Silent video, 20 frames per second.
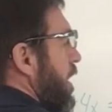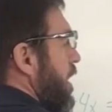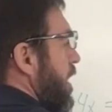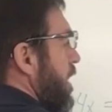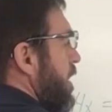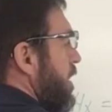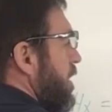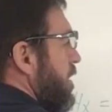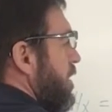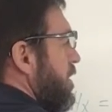
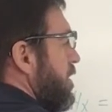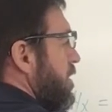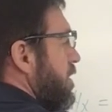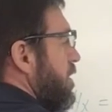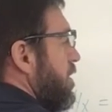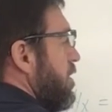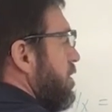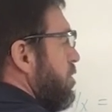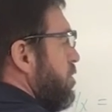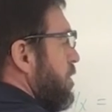8
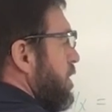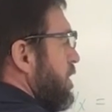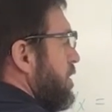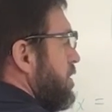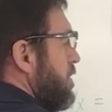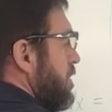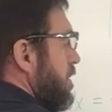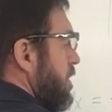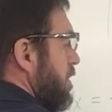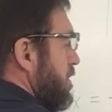
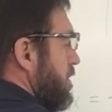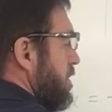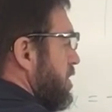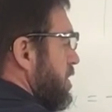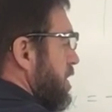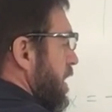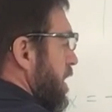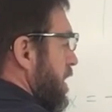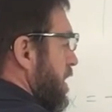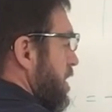makes us
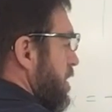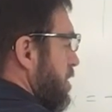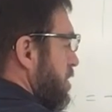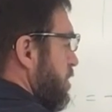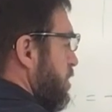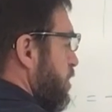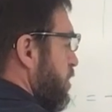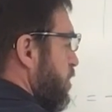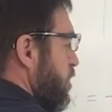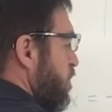negative
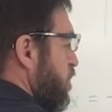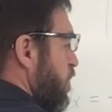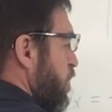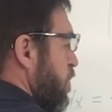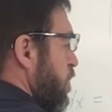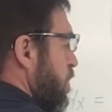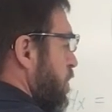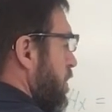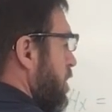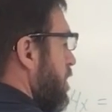
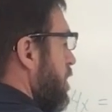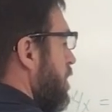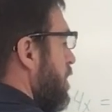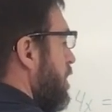4.